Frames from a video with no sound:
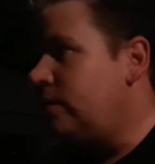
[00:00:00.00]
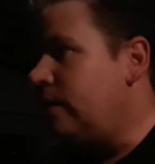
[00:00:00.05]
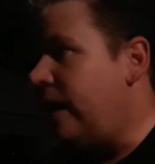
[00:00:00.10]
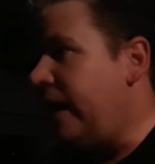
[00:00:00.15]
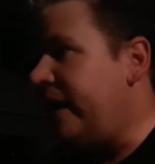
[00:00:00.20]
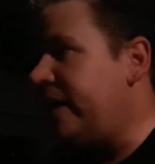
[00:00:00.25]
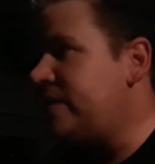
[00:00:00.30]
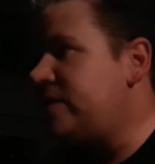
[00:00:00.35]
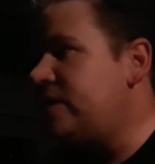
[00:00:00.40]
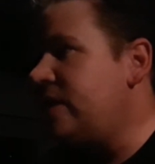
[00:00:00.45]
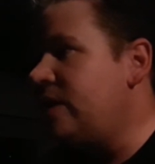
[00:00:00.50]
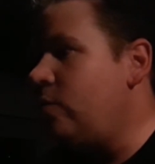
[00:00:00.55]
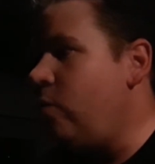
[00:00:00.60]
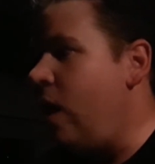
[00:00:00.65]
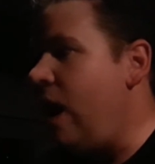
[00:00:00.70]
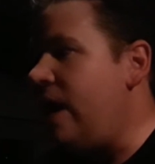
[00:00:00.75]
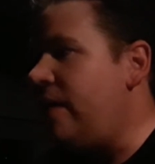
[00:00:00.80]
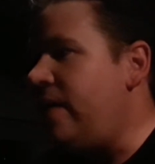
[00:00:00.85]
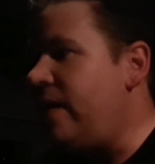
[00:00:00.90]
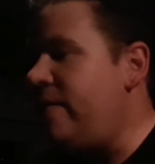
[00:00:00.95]
I can see
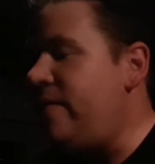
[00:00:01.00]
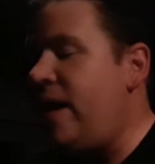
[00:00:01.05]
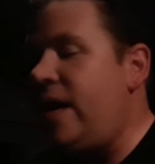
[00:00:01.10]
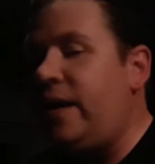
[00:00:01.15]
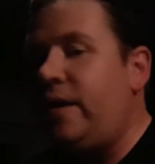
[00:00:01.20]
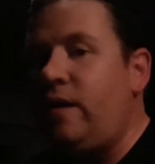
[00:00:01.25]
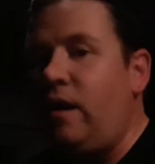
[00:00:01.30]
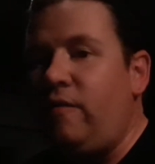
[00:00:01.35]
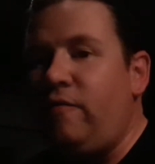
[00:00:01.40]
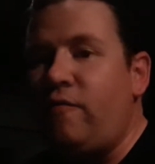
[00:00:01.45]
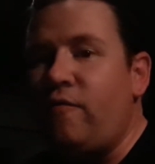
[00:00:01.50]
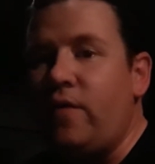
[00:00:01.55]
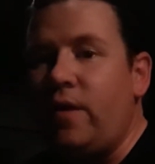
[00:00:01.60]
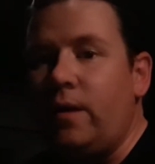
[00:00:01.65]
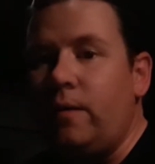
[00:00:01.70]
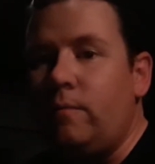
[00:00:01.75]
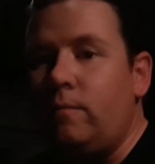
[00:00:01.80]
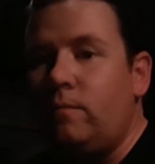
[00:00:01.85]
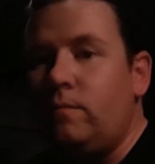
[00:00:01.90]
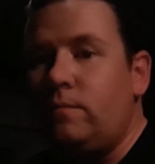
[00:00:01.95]
why. They've had enough of
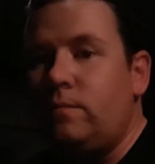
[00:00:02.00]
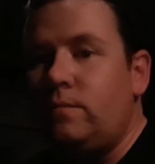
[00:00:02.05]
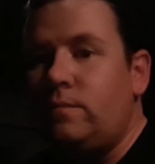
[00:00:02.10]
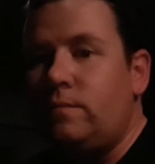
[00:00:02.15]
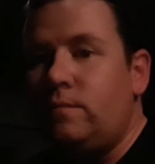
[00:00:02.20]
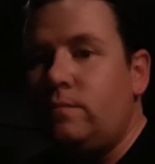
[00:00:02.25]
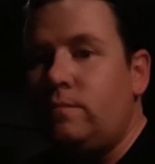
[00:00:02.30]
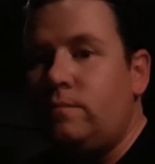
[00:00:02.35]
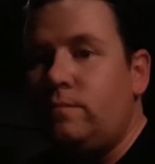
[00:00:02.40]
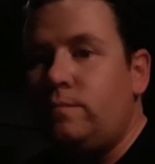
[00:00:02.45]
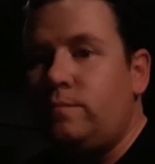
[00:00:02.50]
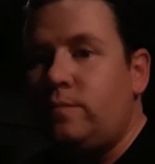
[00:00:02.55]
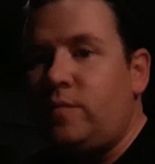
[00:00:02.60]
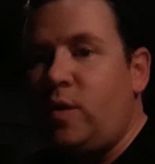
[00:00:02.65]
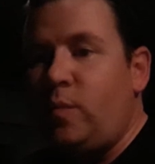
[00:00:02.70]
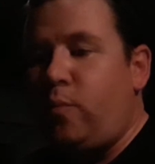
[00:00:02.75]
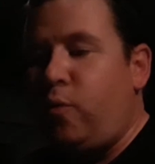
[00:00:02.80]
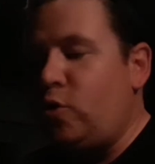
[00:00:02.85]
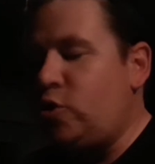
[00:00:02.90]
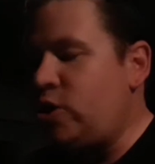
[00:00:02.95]
it.
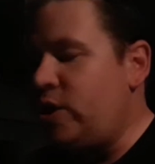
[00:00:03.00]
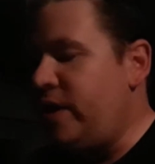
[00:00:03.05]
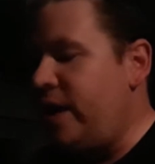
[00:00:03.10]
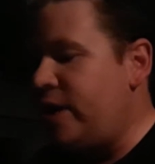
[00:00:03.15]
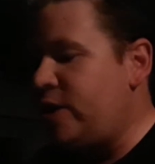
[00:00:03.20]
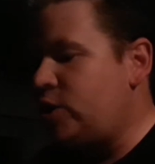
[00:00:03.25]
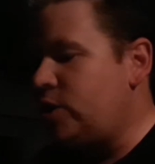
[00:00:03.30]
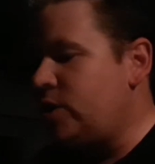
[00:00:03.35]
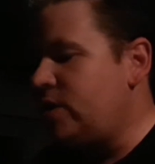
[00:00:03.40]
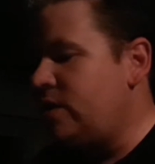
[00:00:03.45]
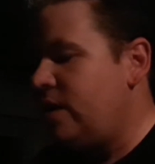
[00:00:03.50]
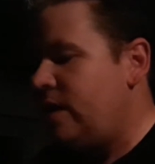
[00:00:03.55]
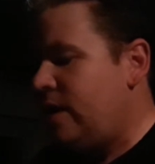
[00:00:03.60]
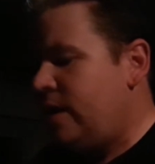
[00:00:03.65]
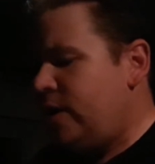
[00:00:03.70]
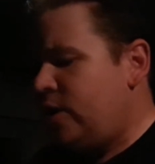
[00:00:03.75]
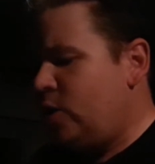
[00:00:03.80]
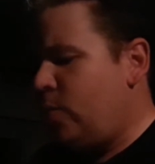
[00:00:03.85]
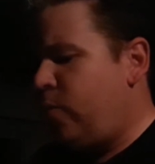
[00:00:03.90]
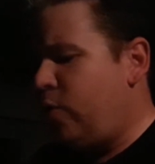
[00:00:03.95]
You push a
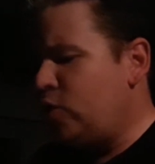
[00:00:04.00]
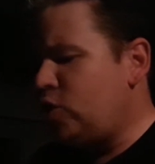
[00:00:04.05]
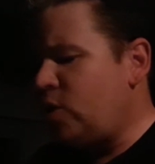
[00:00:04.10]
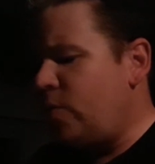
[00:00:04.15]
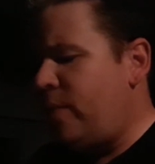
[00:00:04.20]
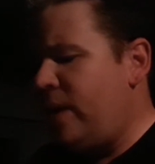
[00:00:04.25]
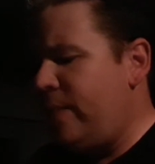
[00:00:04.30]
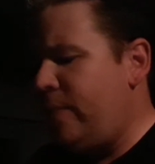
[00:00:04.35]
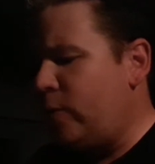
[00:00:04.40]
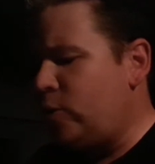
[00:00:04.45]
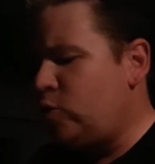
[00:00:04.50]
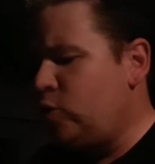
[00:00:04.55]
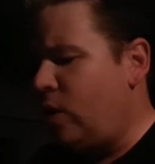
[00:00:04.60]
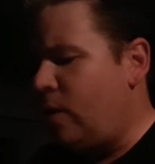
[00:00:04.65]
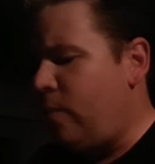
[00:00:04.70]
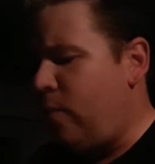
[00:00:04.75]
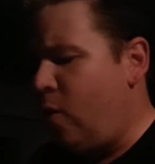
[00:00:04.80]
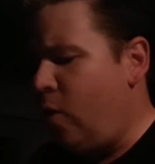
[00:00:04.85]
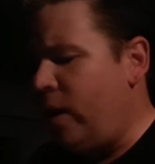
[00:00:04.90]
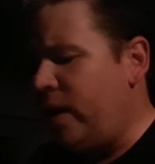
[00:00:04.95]
nation, you push a people to
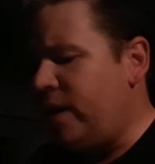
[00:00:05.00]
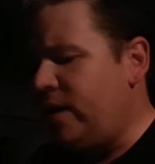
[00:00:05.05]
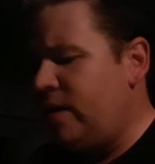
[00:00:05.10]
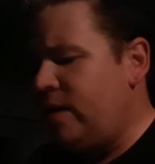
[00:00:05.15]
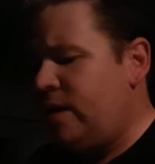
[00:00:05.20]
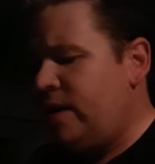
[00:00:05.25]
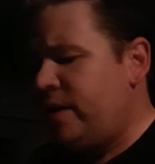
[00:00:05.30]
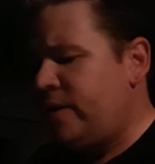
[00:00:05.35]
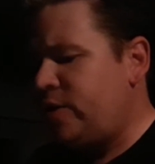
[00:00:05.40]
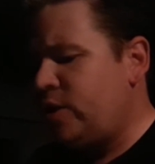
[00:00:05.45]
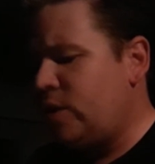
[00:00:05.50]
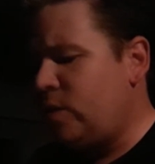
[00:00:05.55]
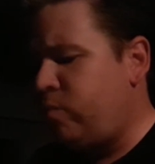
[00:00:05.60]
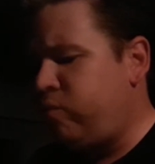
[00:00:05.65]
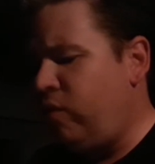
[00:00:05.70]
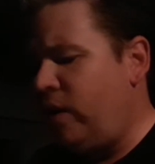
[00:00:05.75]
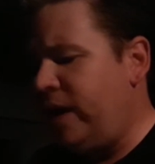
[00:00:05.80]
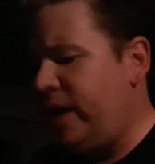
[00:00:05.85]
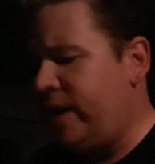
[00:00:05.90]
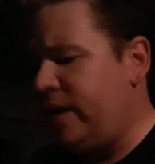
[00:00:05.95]
a point, to the
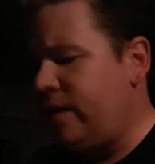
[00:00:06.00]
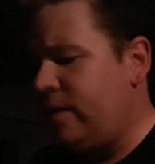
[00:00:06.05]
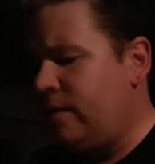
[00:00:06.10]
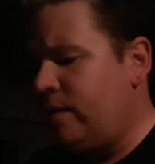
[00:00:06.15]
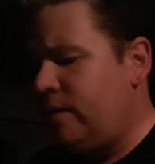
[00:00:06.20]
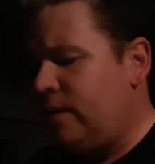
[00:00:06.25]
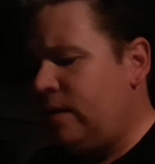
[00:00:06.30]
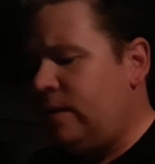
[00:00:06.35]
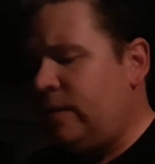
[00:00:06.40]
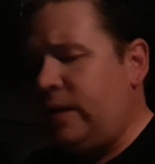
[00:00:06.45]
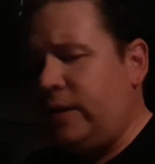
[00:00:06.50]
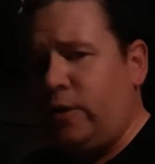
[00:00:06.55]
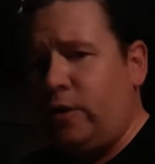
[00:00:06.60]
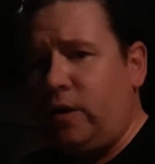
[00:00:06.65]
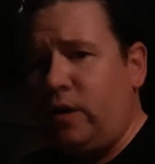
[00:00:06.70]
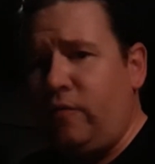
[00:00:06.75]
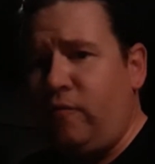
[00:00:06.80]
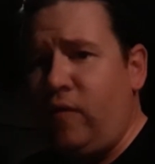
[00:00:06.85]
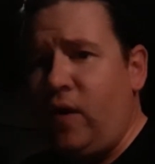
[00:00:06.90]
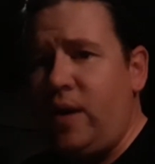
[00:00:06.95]
brink, that they're
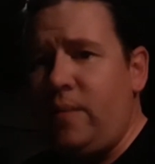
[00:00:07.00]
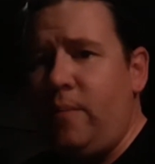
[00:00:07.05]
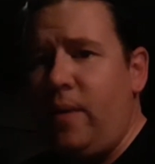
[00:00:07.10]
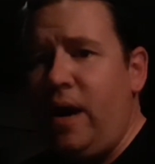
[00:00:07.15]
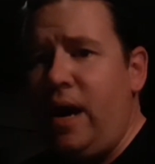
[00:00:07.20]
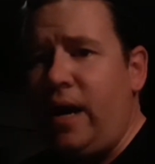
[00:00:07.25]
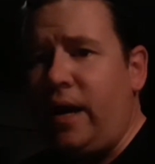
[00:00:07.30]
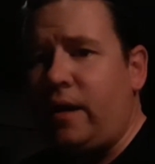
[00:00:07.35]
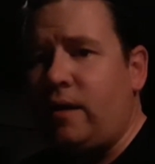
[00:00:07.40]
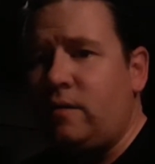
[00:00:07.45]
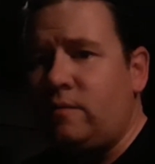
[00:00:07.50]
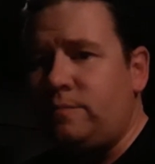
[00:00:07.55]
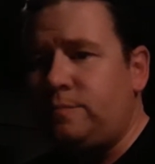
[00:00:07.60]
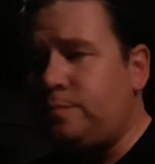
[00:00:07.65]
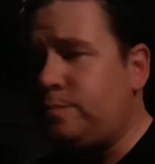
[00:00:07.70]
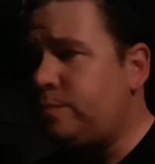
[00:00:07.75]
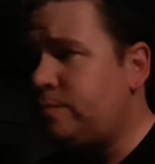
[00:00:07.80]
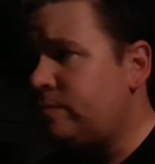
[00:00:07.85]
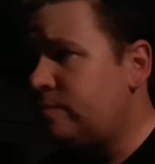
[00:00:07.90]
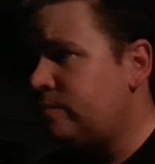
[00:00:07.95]
going to fight back.
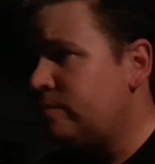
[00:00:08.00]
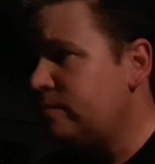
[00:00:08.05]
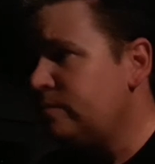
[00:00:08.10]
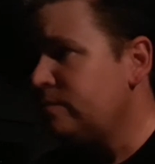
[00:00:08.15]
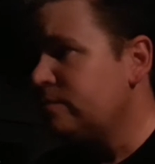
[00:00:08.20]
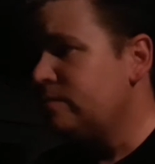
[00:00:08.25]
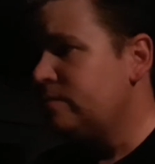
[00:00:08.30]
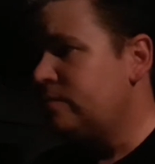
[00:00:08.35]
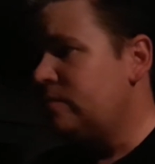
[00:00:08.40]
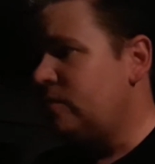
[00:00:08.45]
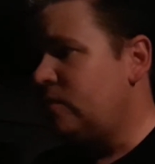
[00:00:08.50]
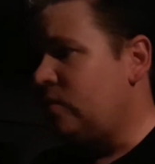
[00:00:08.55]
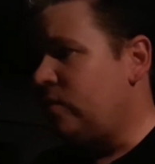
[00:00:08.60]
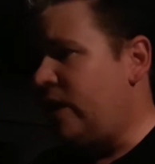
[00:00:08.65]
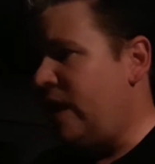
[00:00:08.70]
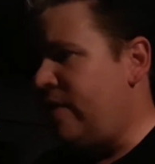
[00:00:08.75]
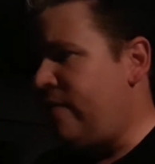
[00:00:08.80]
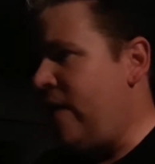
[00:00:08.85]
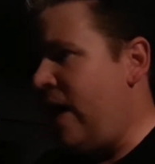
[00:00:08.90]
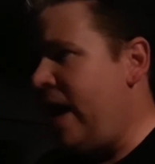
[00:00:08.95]

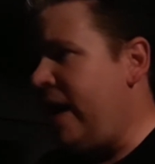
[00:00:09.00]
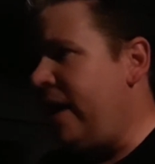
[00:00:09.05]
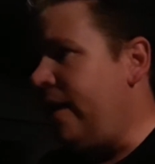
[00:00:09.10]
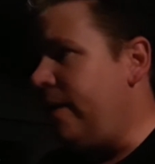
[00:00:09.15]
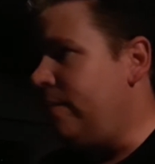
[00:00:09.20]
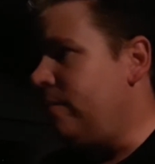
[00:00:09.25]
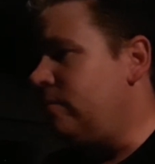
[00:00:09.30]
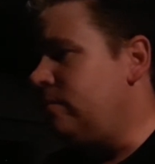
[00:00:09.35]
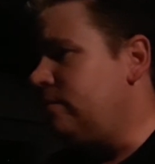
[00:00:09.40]
They've had it.